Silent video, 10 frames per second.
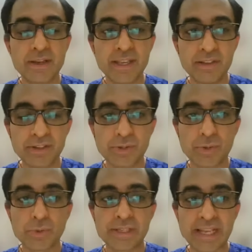in
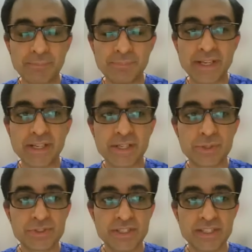vitro lab data to
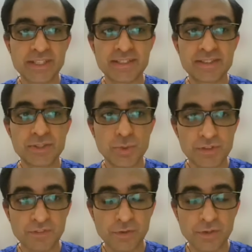say that it is
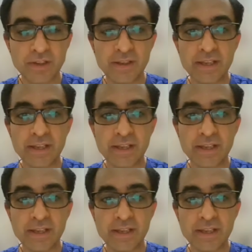useful